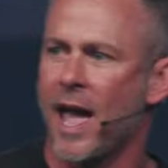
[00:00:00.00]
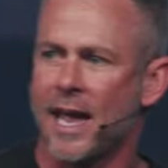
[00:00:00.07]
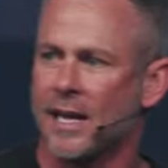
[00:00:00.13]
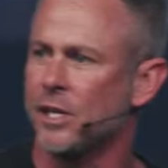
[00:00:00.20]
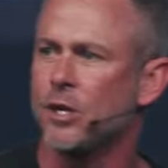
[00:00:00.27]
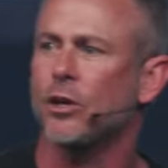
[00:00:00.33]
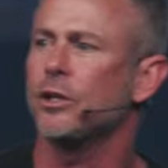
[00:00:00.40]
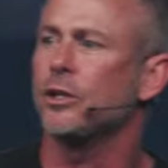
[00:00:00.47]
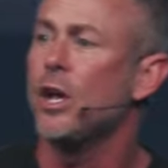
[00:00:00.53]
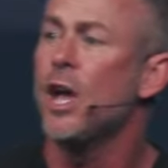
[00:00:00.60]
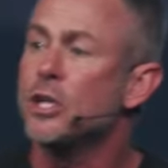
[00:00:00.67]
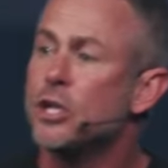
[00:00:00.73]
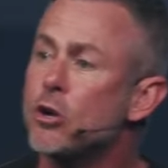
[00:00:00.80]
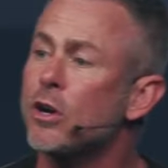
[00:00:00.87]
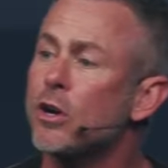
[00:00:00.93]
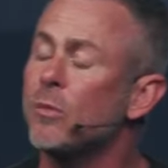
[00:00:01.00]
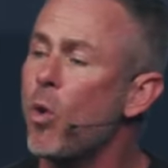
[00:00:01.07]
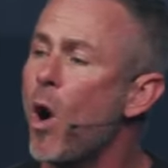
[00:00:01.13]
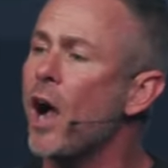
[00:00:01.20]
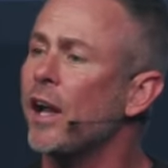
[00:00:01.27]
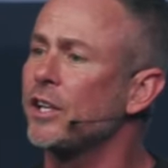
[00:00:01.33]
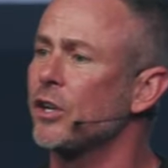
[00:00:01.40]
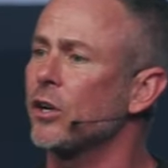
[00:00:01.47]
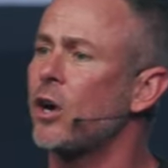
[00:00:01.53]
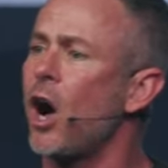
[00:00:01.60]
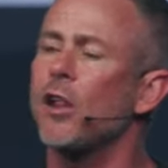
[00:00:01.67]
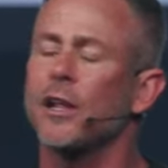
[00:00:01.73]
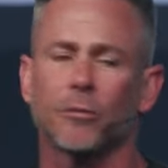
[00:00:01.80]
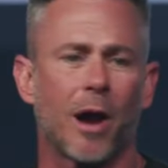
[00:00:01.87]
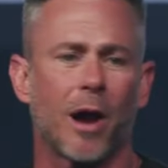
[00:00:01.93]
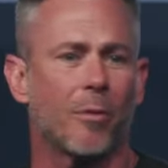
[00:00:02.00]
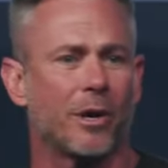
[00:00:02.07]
hate. You can walk in your calling right